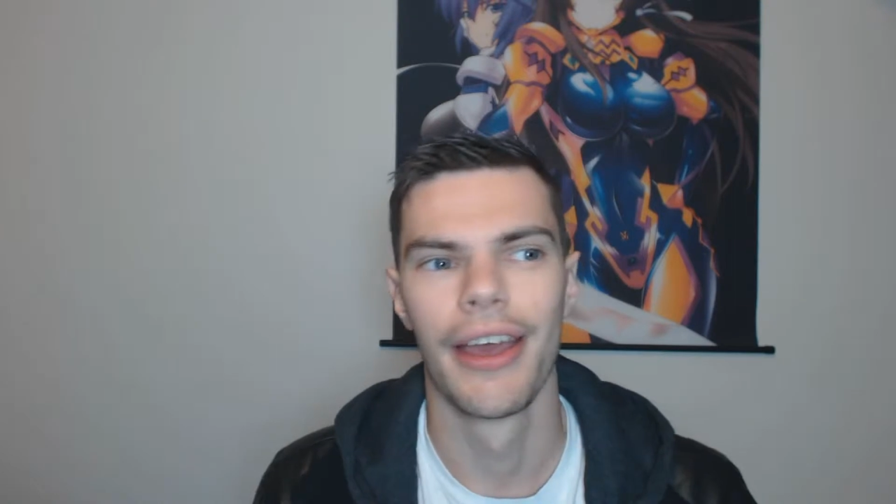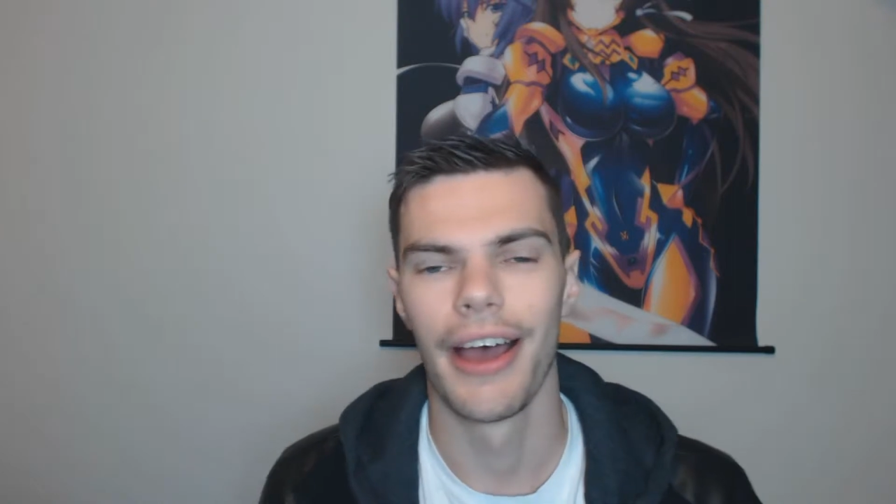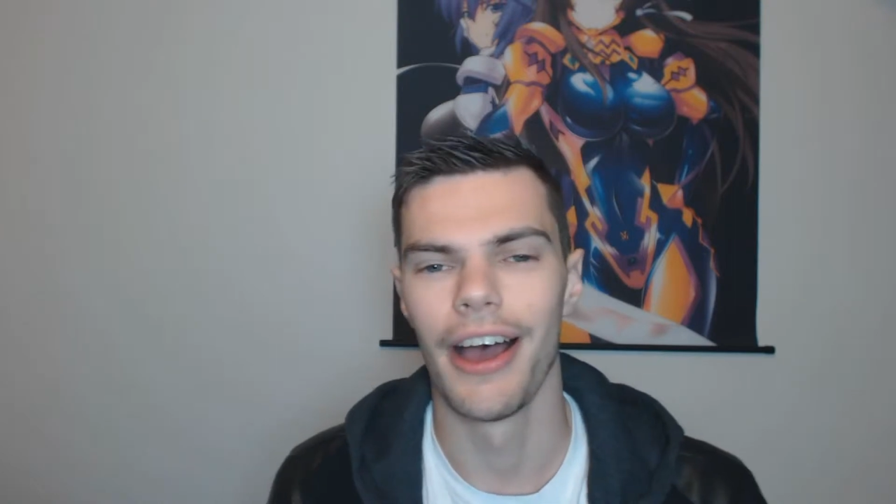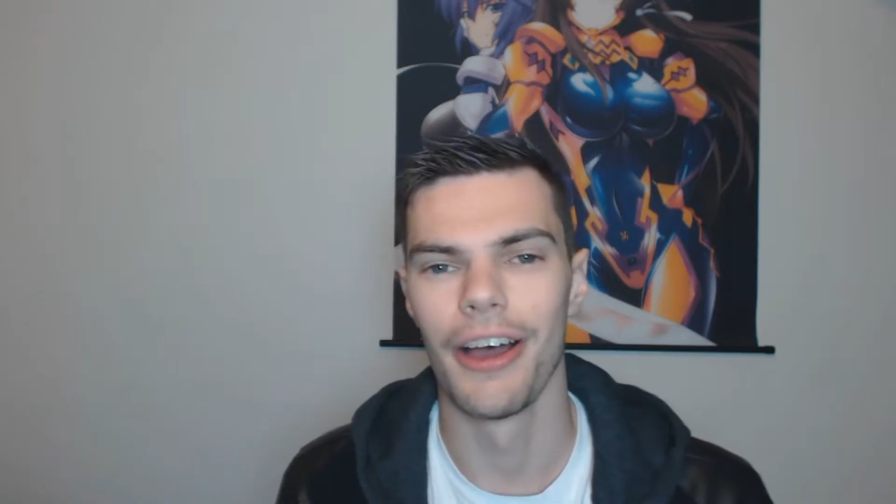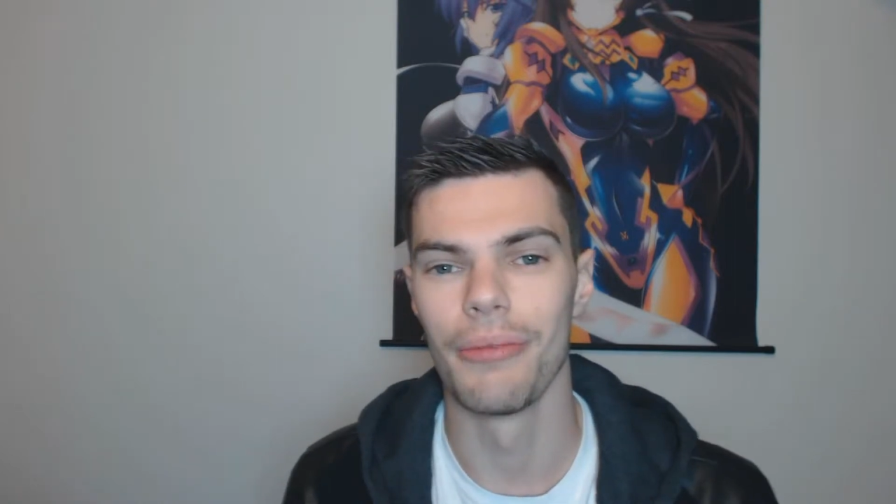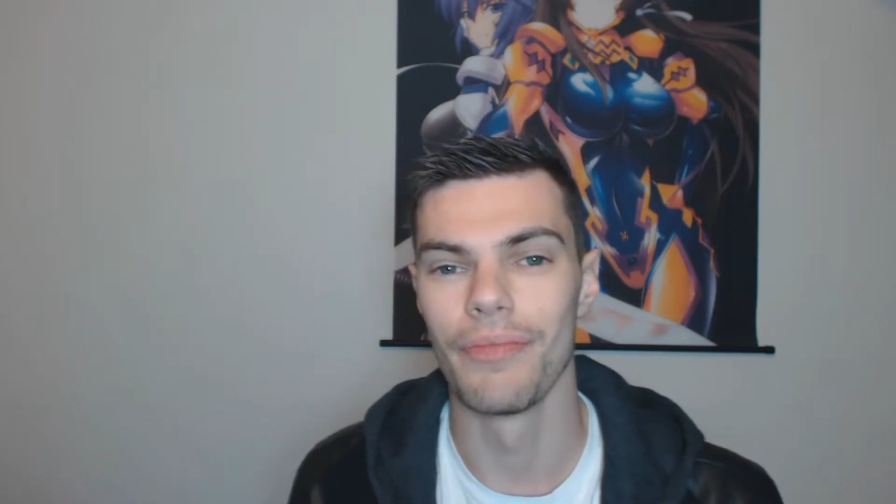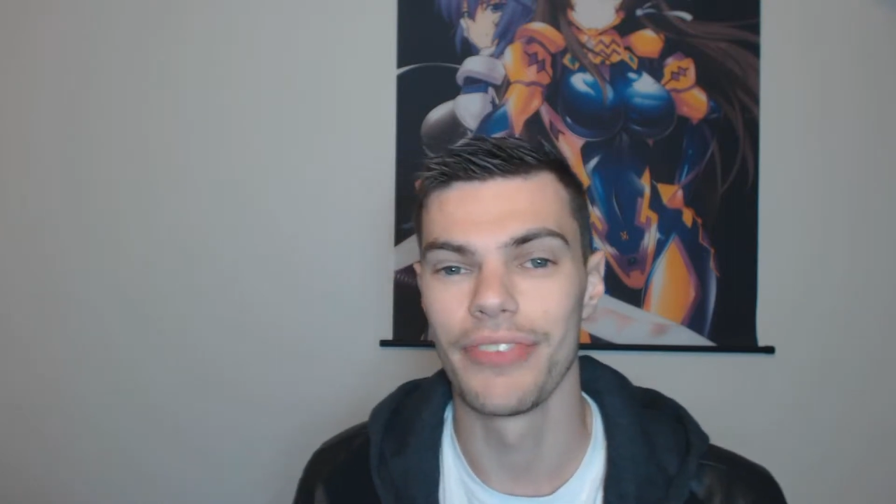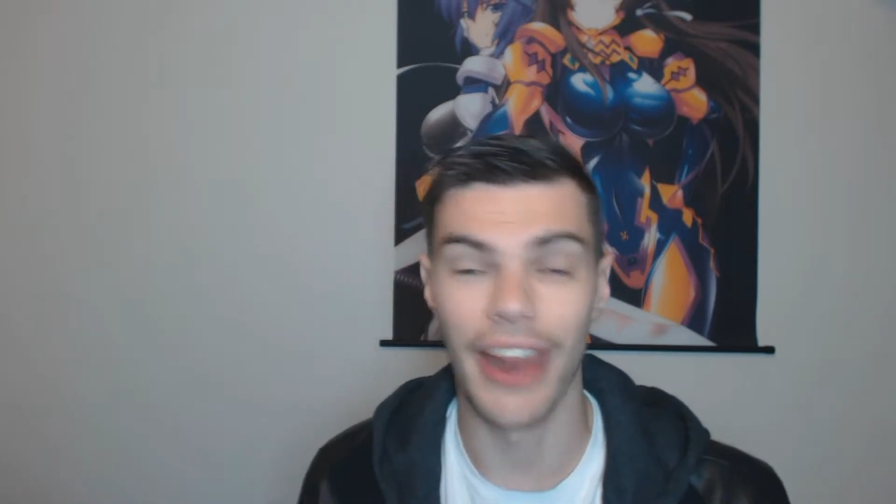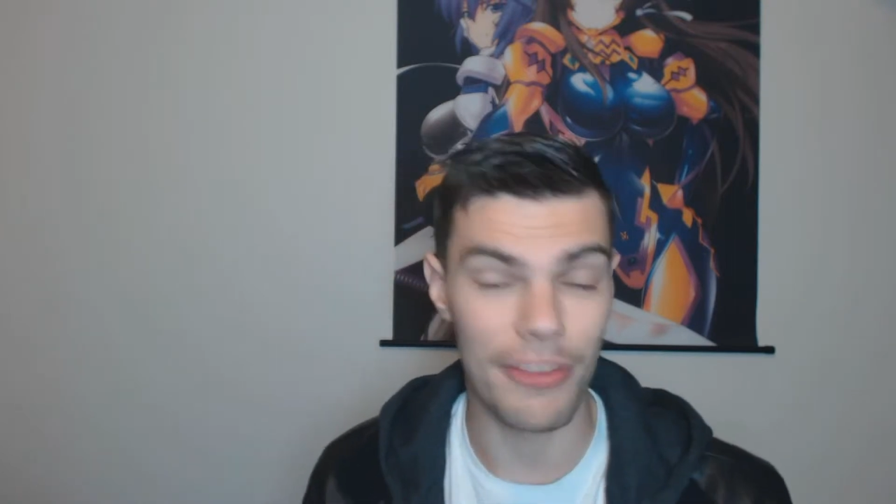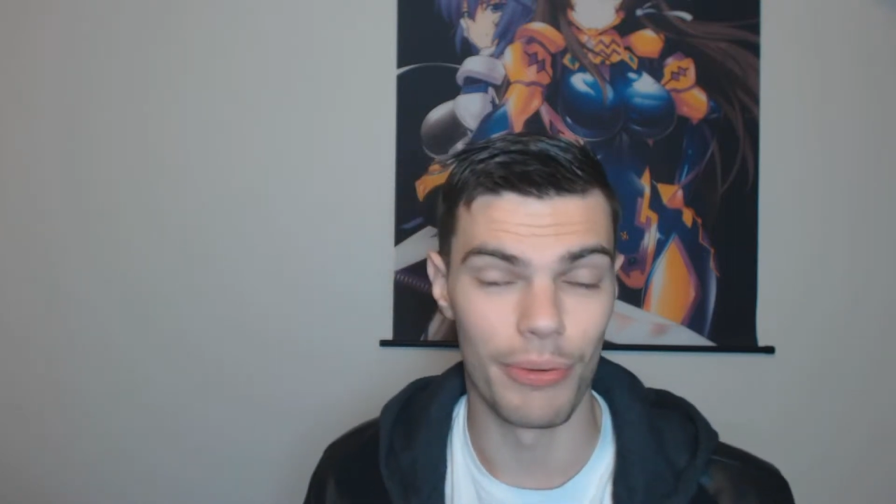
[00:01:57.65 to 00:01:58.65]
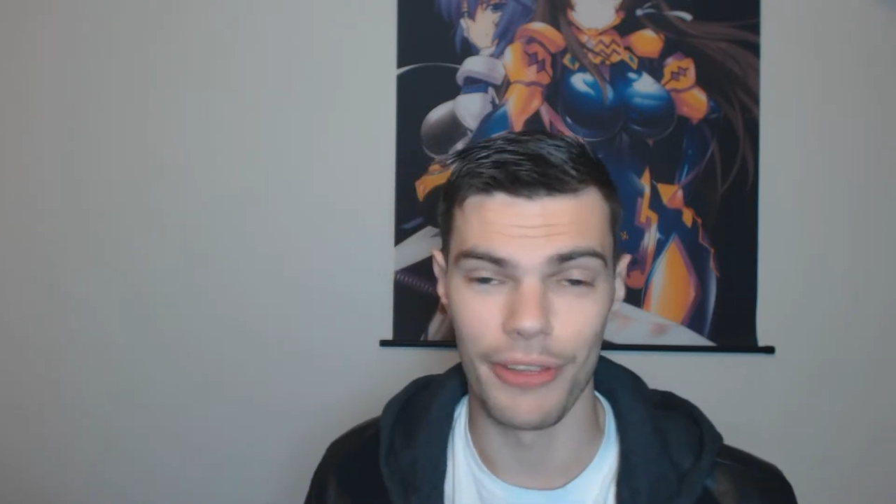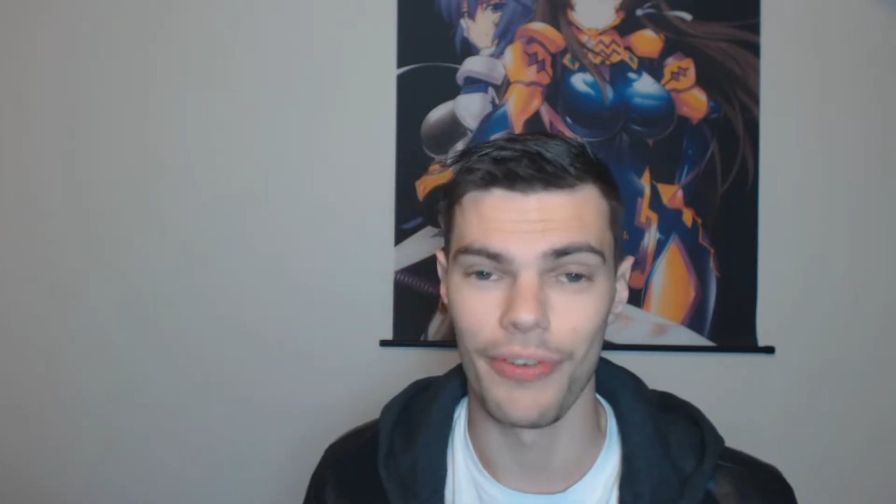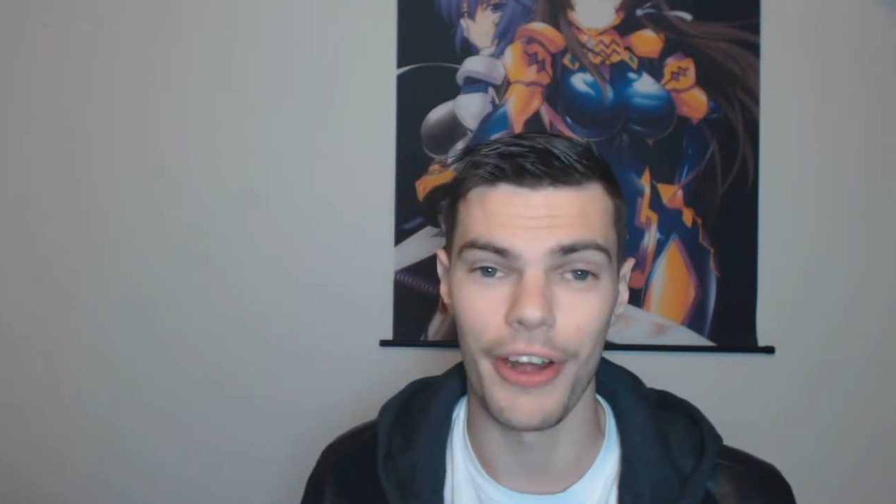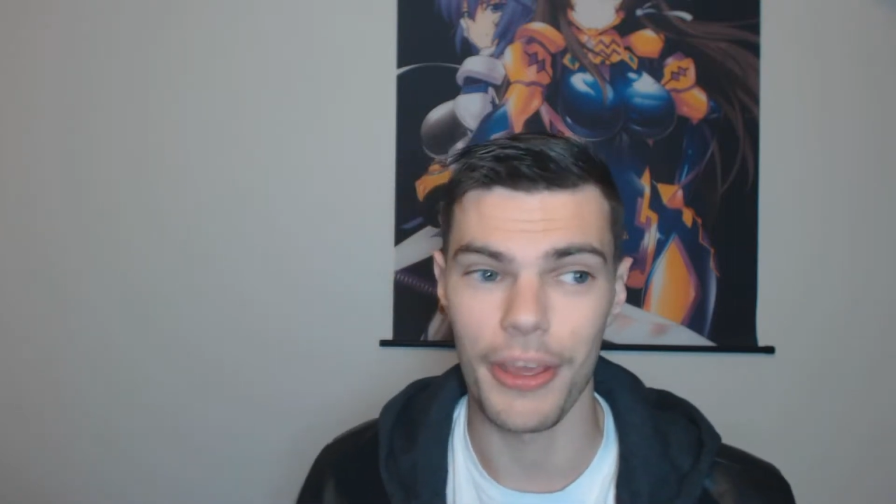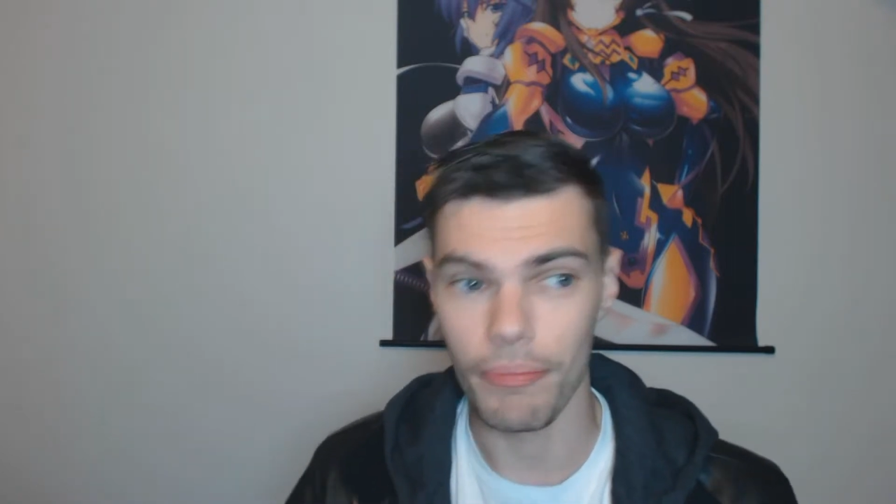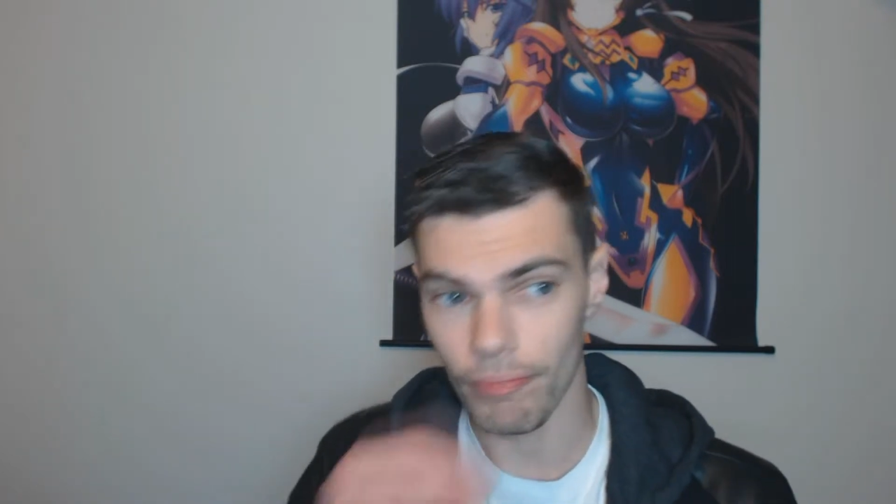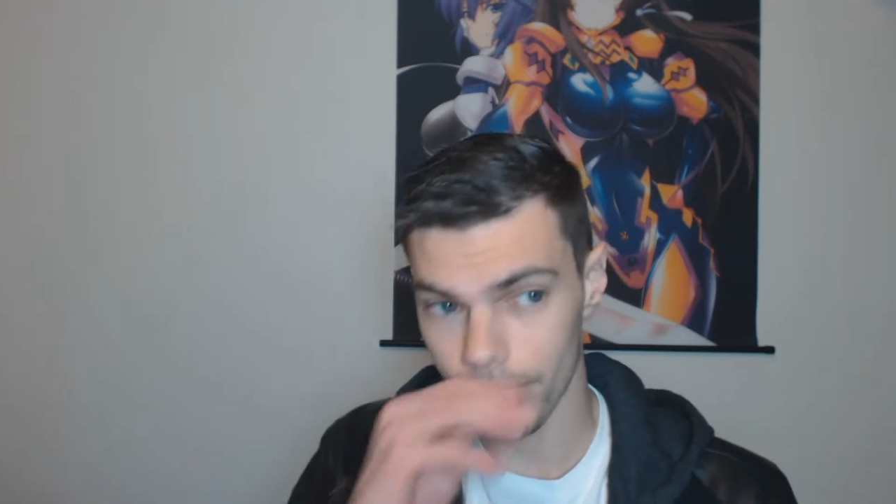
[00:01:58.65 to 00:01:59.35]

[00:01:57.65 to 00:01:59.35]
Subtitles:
So that's pretty funny.